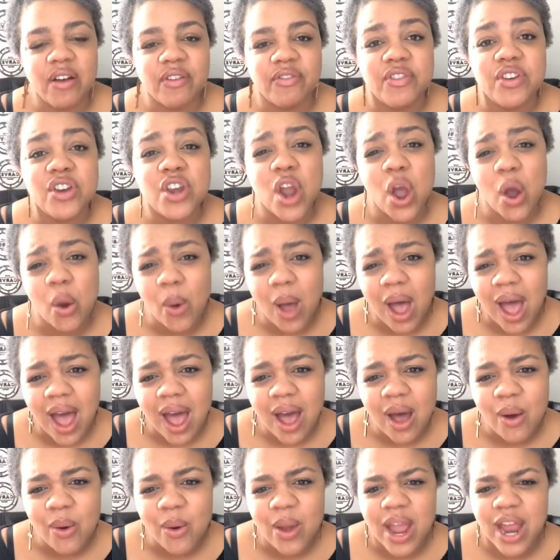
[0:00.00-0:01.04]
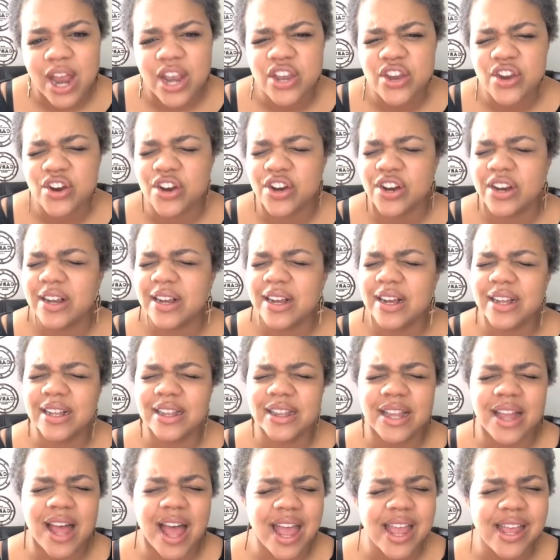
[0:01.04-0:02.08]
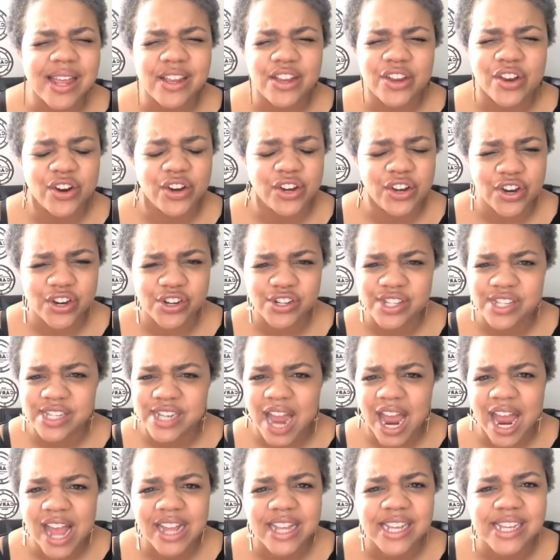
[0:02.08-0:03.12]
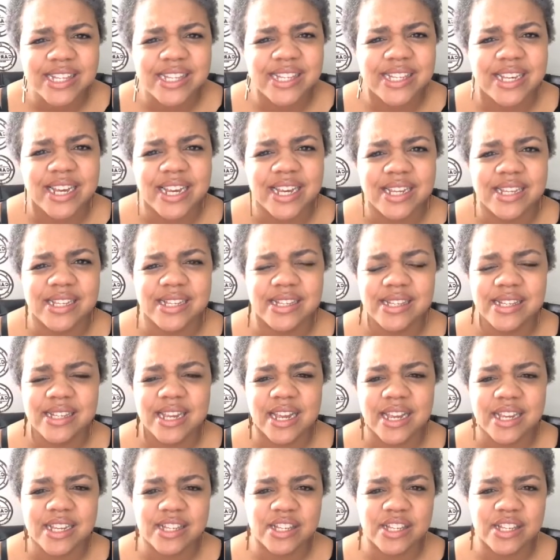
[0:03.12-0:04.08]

know-how, and your client, your stylist is